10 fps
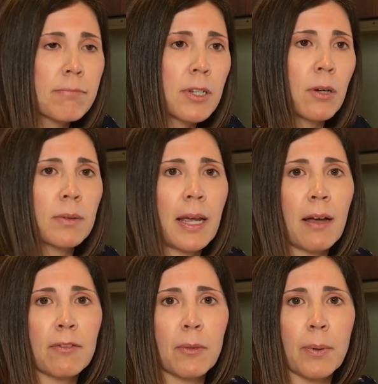Don't
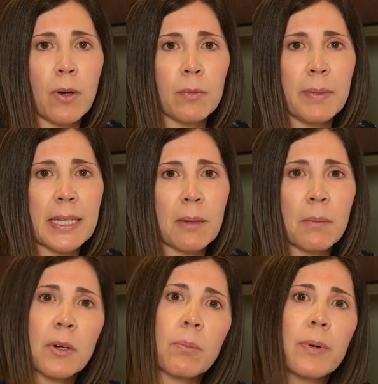have the bone become
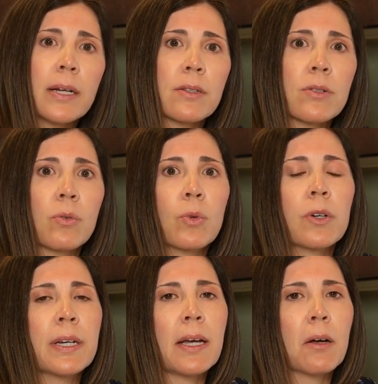compressed or
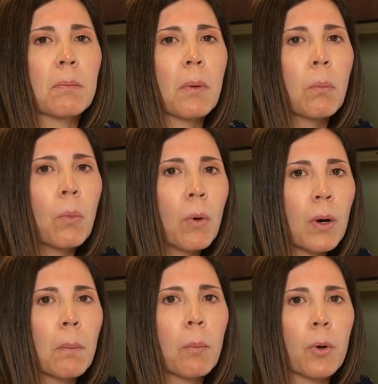worn down, but
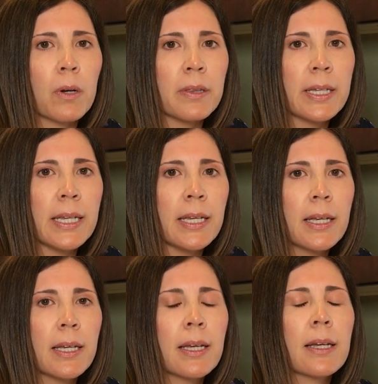more importantly,
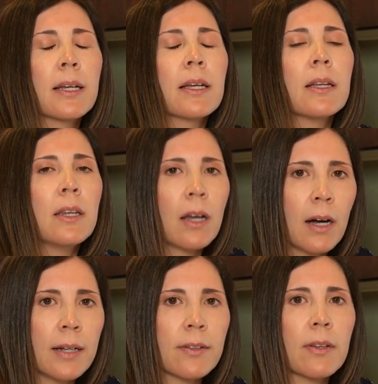
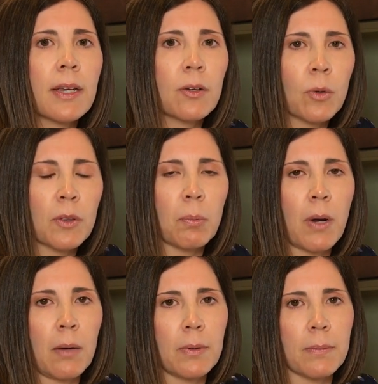not ignore the
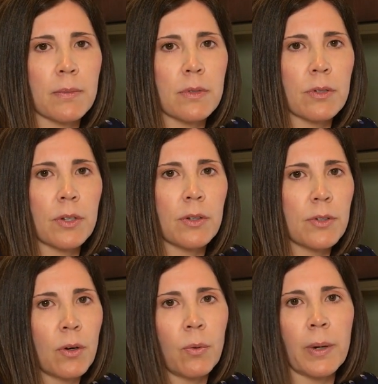problem so you
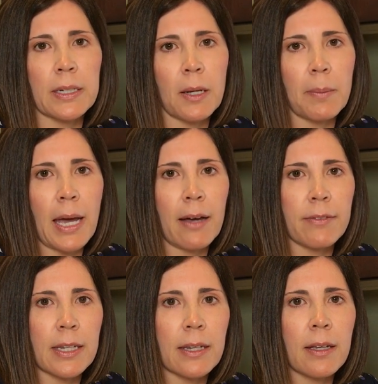don't wind up
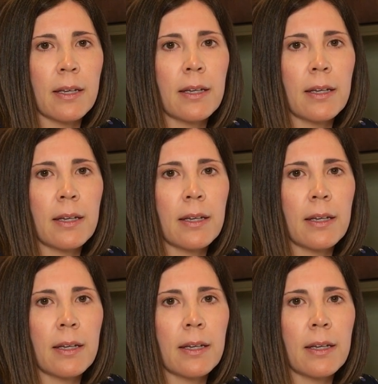having